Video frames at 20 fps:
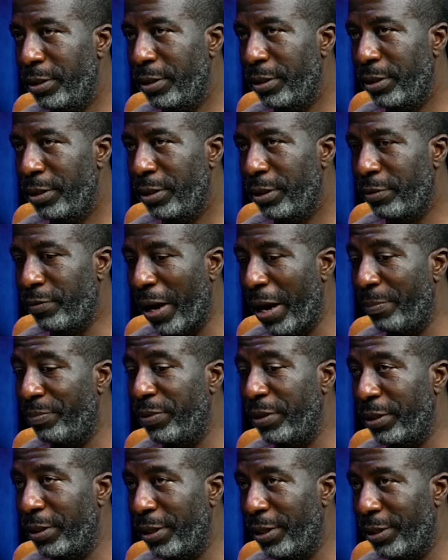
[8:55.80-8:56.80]
Grab the
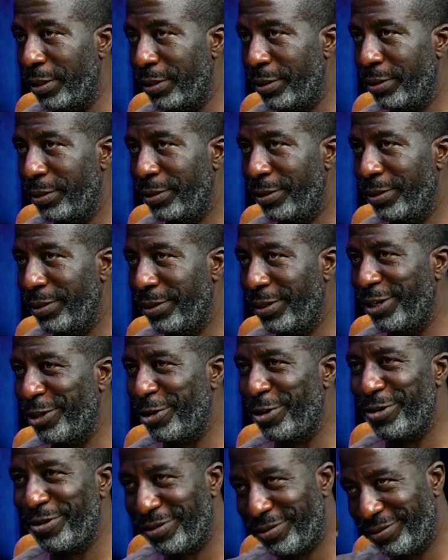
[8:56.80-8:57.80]
gun.
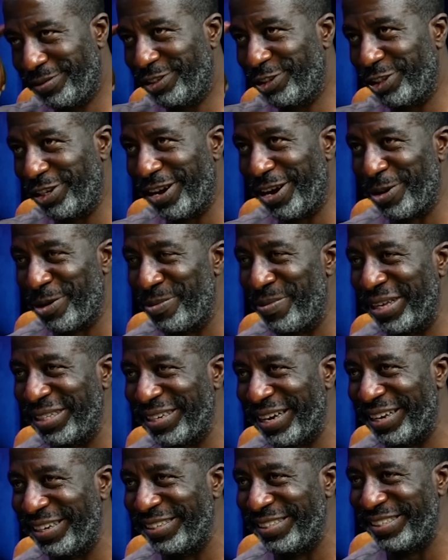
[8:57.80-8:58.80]
Chicago
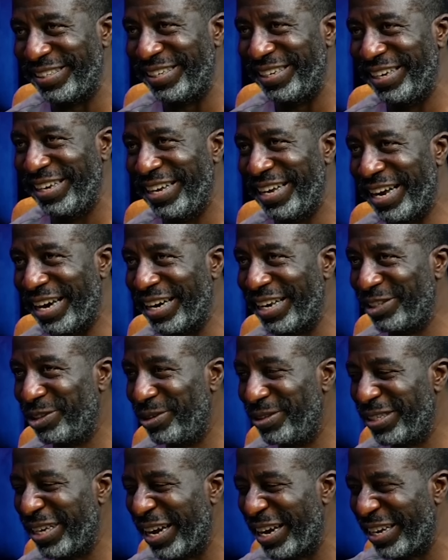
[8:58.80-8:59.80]
mentality. And as soon as
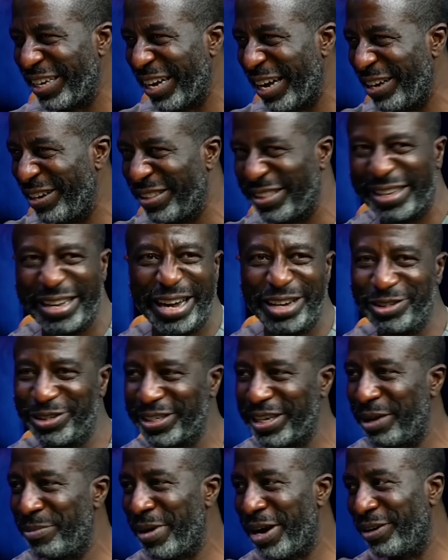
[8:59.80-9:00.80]
the guy just
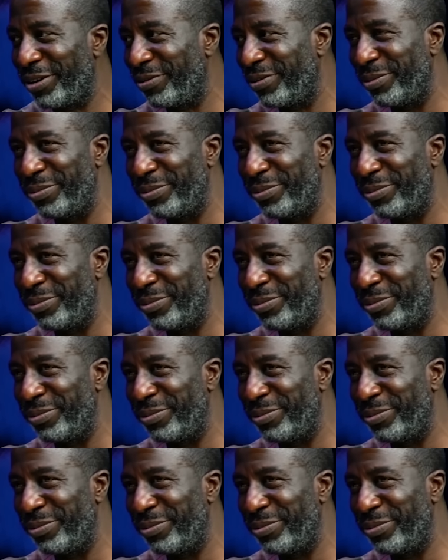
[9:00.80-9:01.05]
came out of the